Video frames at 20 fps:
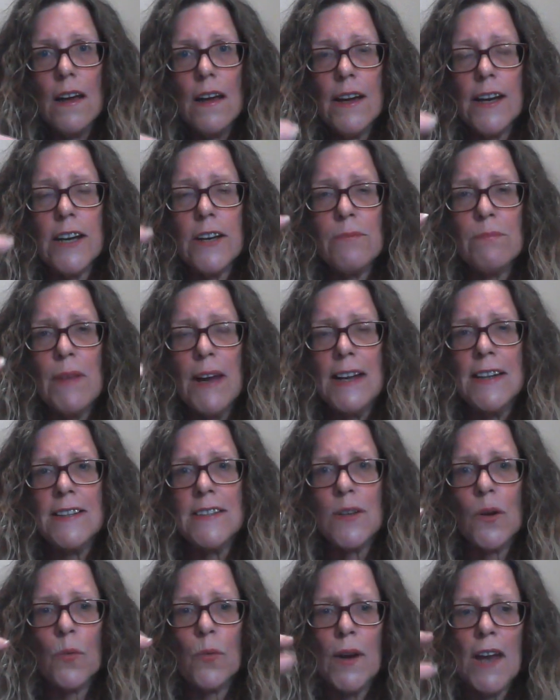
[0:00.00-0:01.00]
it means
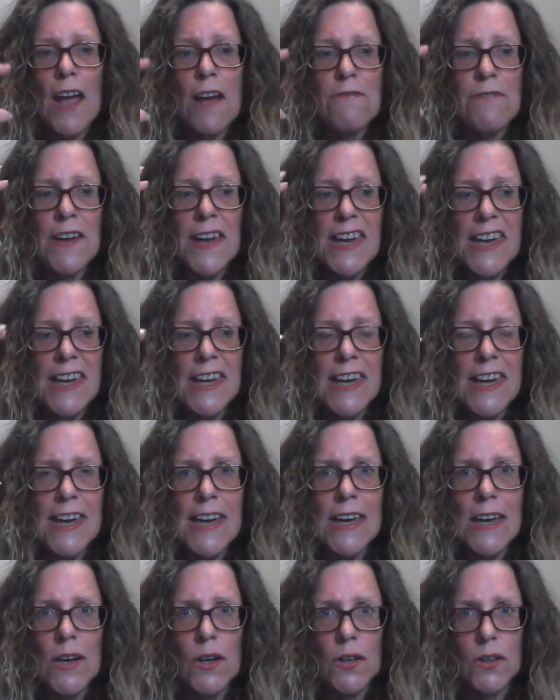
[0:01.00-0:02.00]
that we have
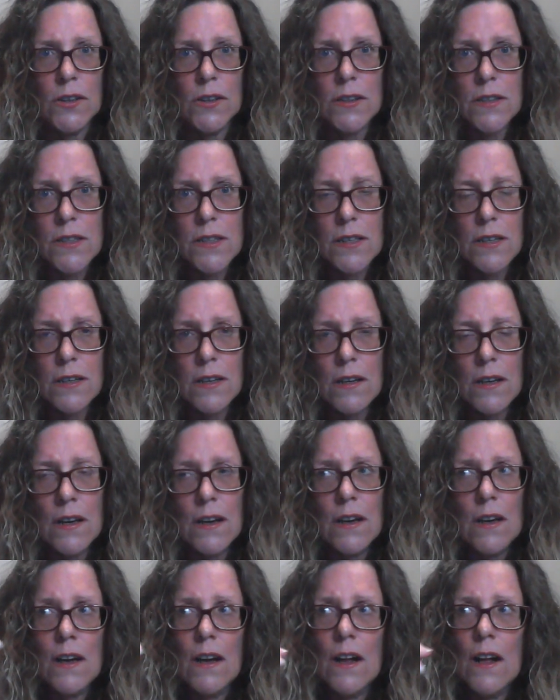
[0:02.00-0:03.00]
healed
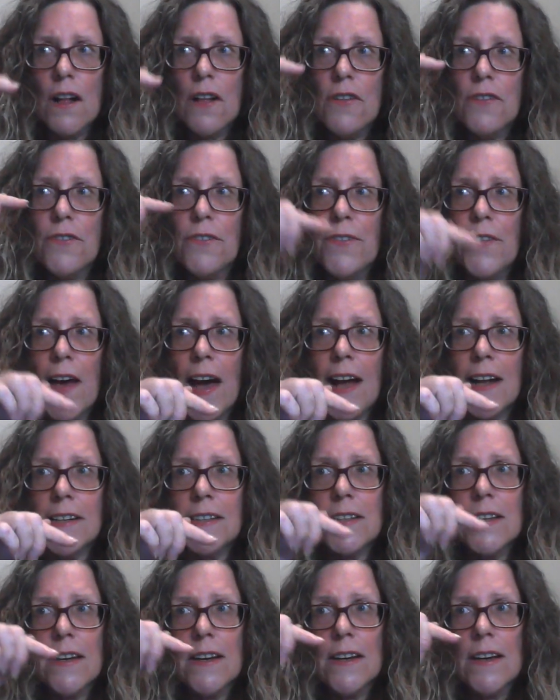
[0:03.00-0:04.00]

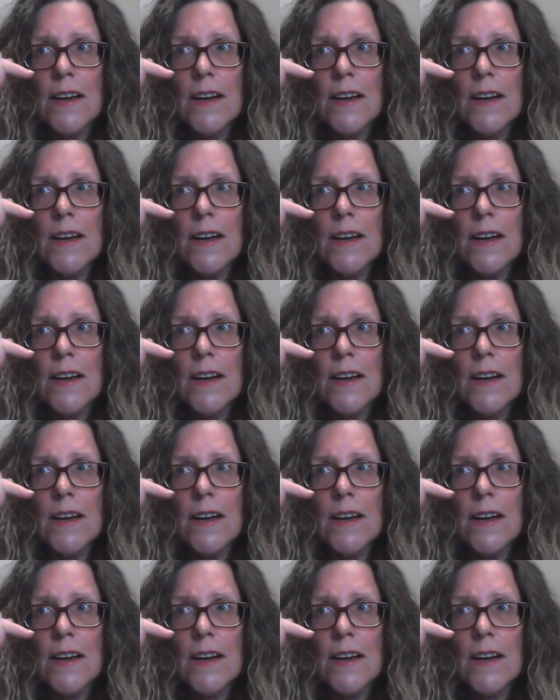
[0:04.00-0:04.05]
that